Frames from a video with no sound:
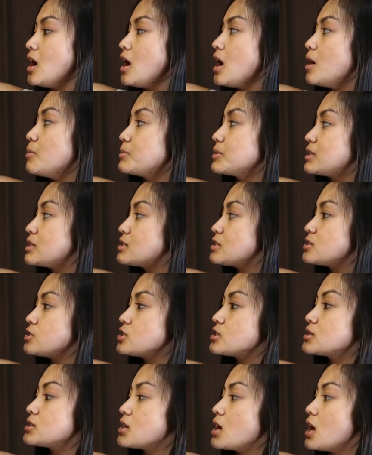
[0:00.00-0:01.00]
Um, but this is
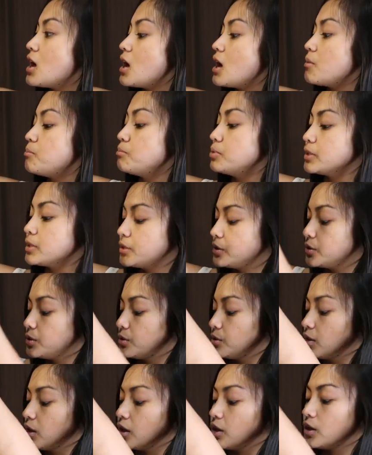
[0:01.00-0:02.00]
just a
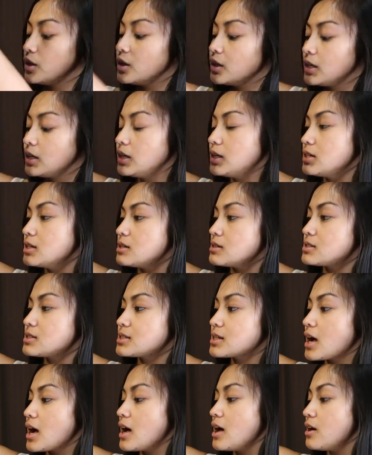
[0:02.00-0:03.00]
blue hoodie
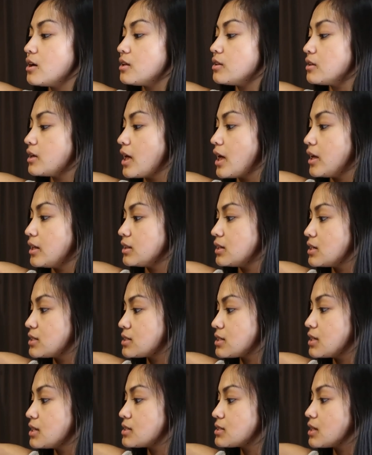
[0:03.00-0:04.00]
style, and
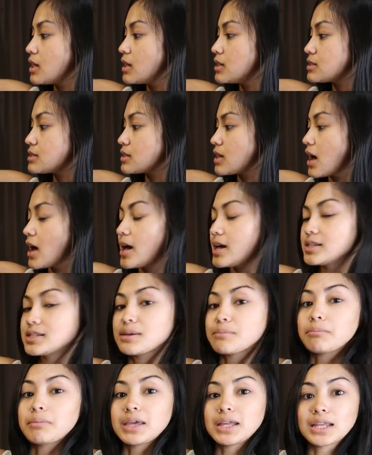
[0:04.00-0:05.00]
this is a
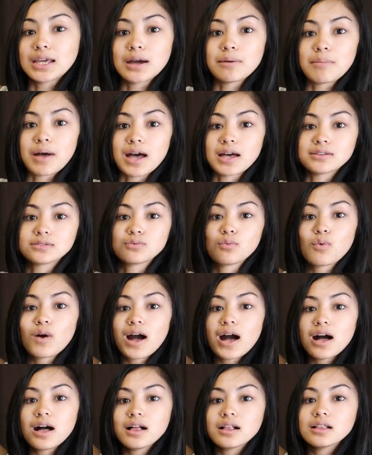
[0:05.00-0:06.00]
size medium as
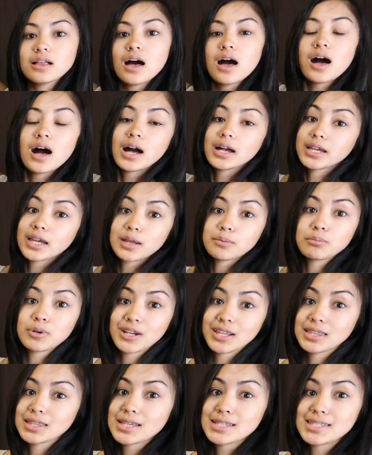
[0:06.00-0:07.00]
well. Again,
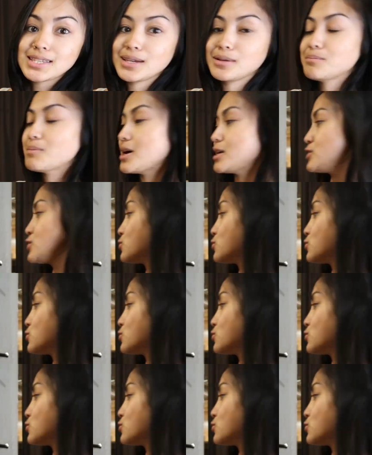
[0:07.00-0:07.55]
putting this in my